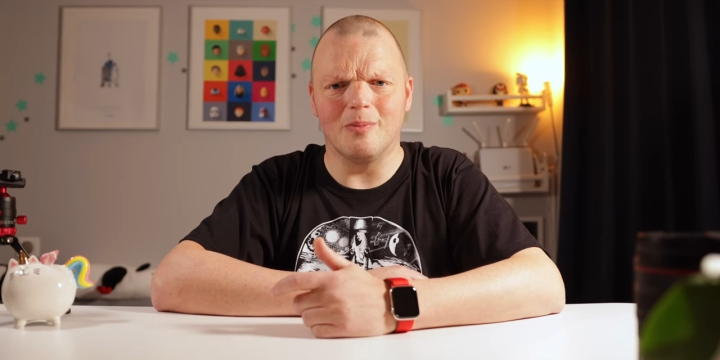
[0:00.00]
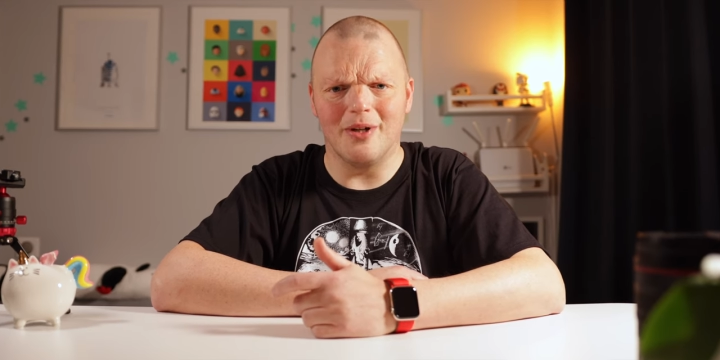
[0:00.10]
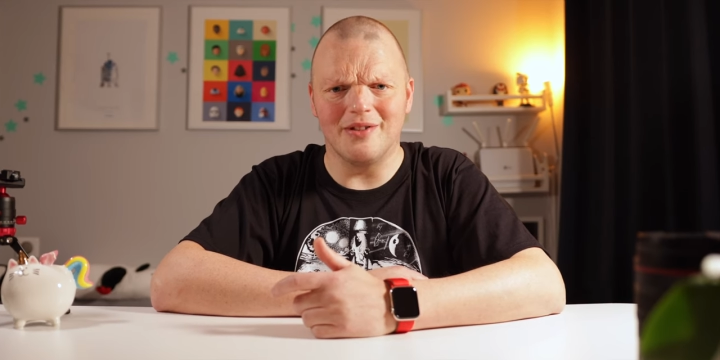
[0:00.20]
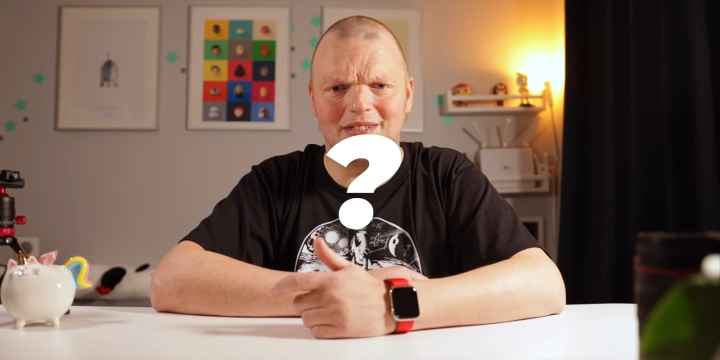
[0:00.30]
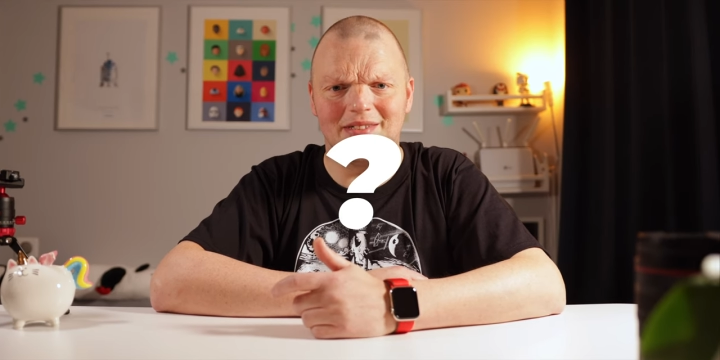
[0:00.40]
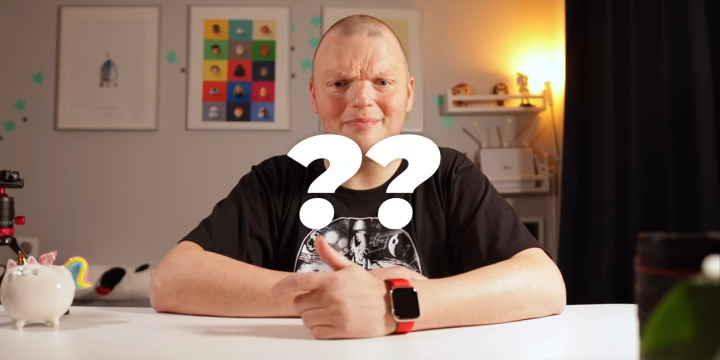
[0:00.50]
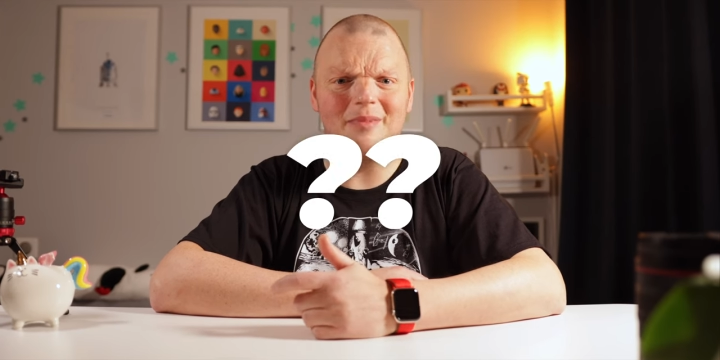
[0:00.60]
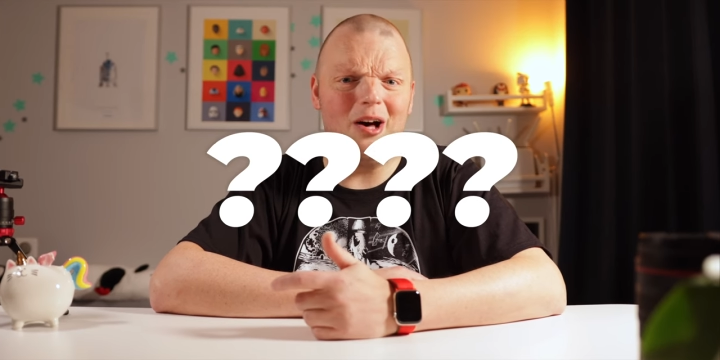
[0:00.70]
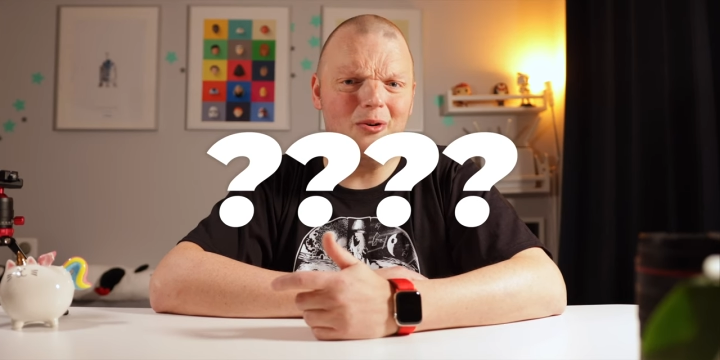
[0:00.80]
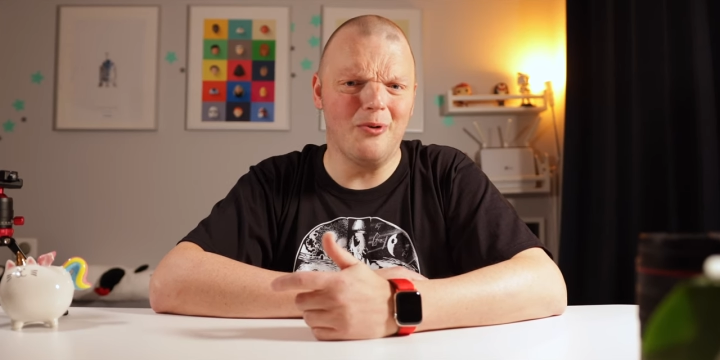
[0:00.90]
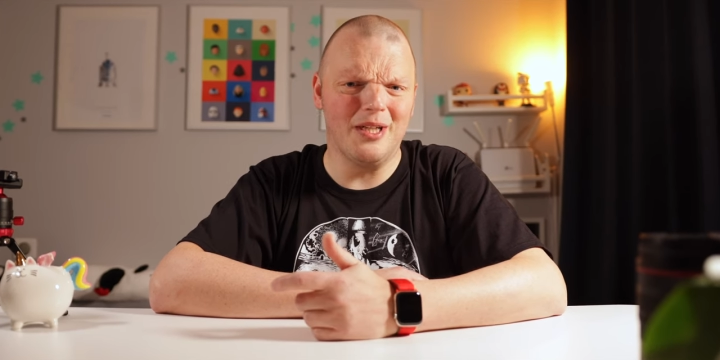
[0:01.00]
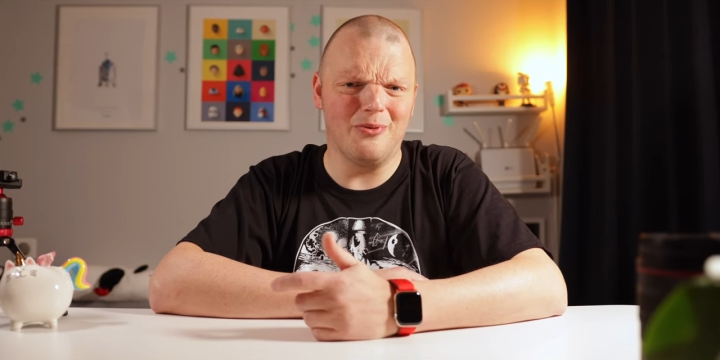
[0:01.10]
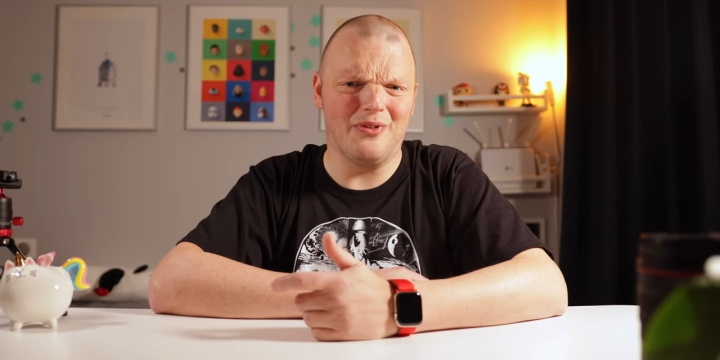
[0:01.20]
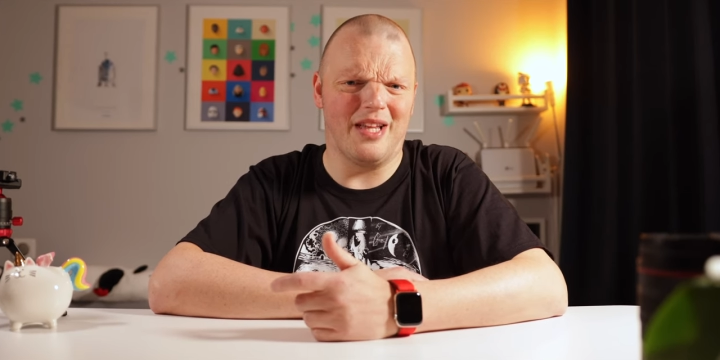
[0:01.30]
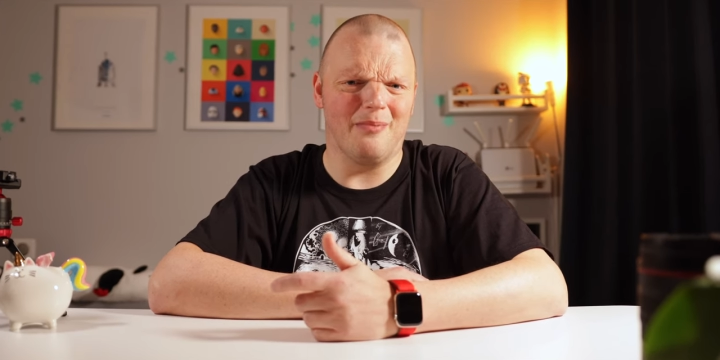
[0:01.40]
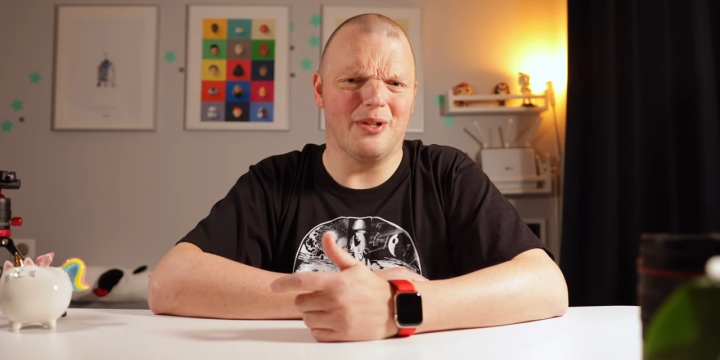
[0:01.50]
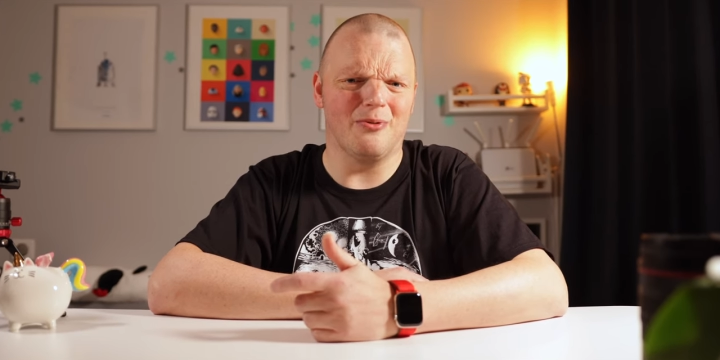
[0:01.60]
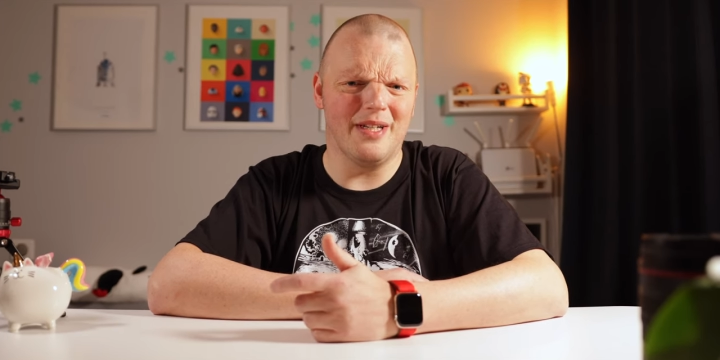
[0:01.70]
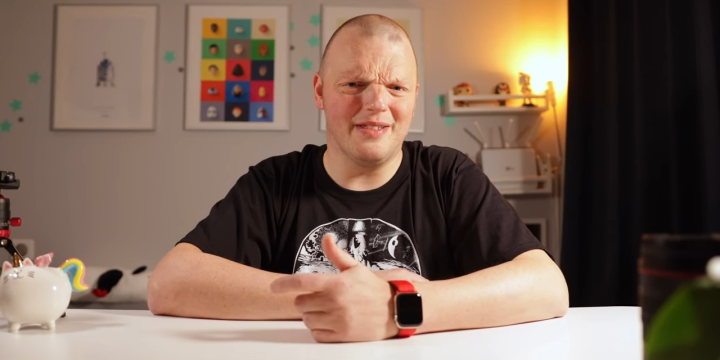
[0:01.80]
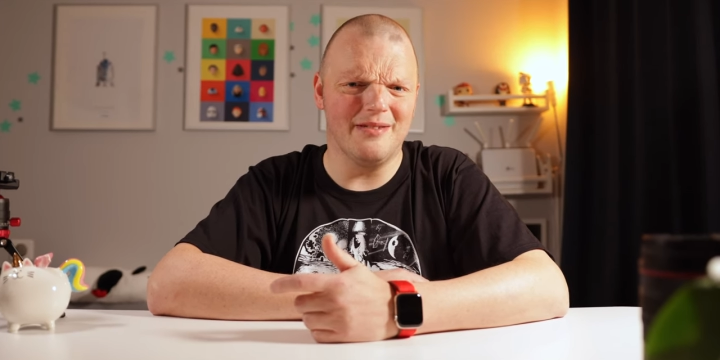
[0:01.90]
bodies? How great would that be,
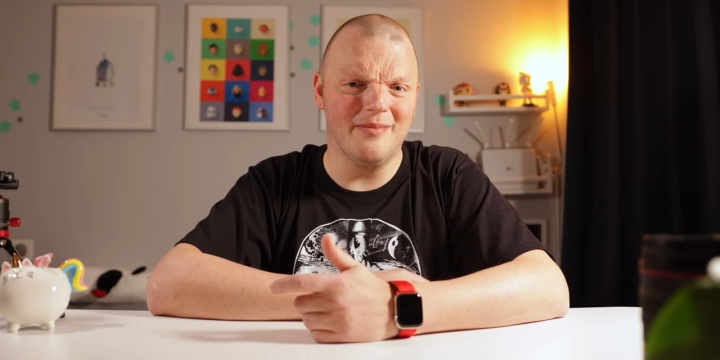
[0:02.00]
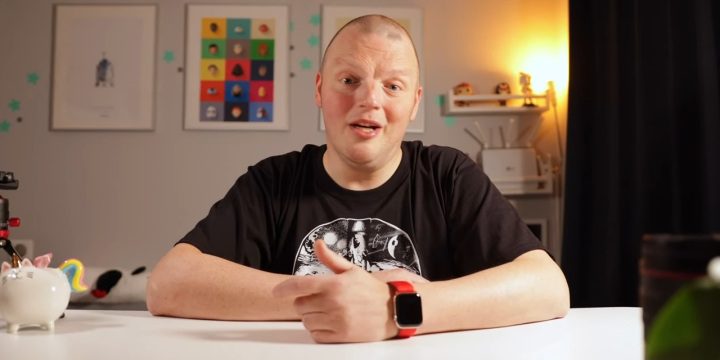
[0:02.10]
right?